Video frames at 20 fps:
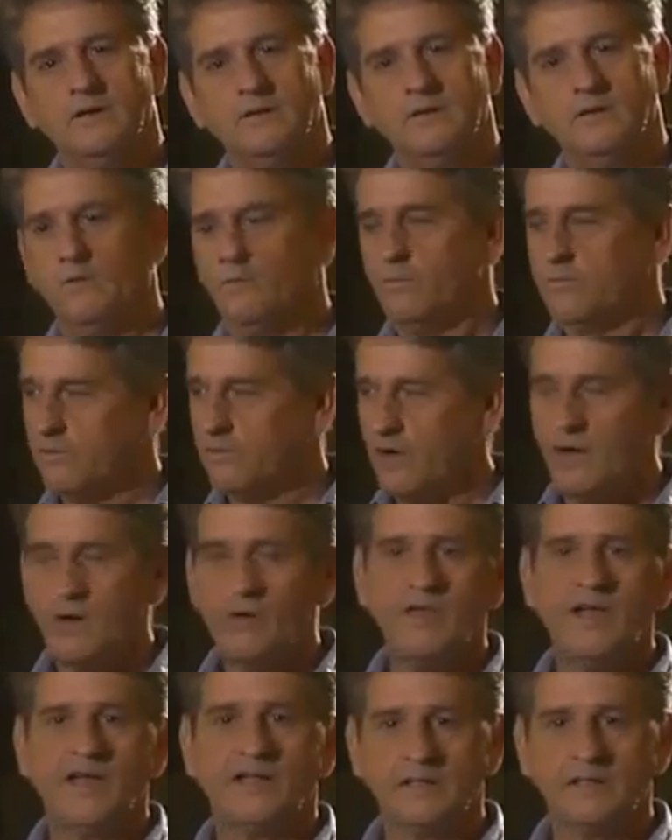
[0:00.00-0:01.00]
You know, we're
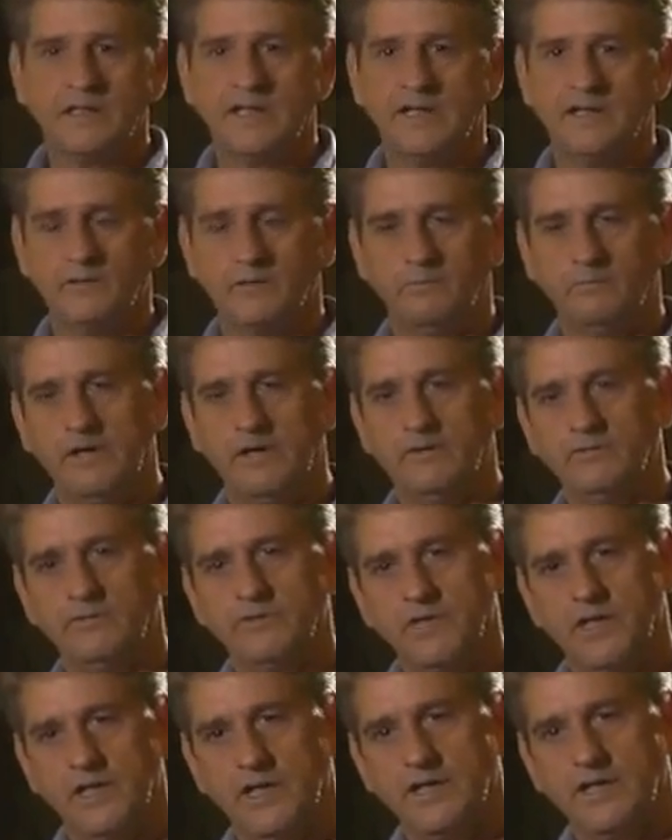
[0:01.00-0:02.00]
all out to get a better
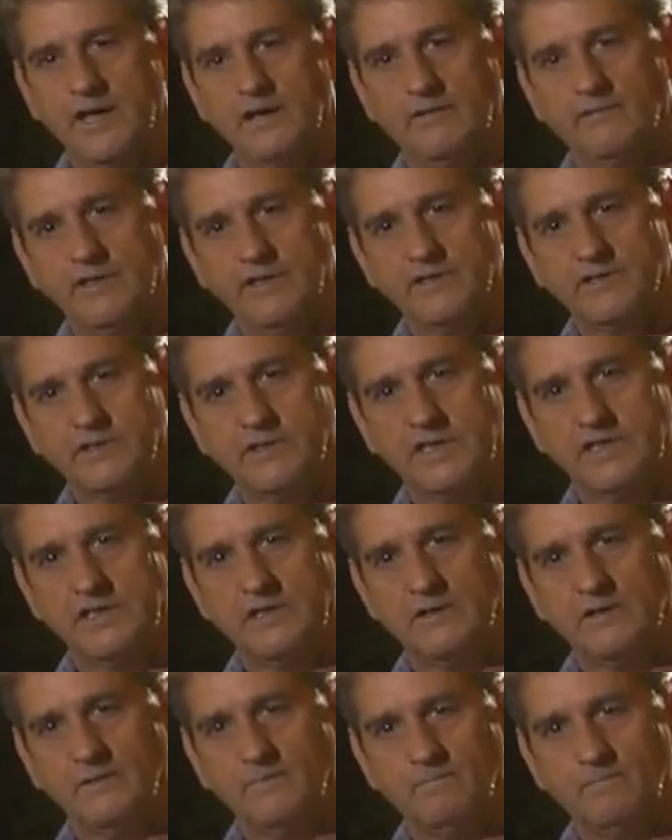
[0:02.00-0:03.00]
shake out of this
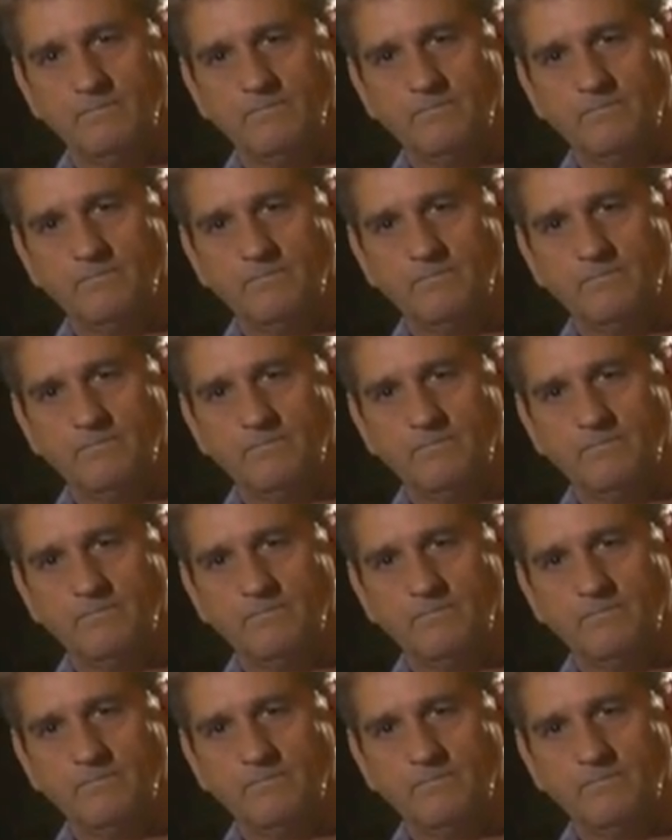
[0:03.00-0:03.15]
deal.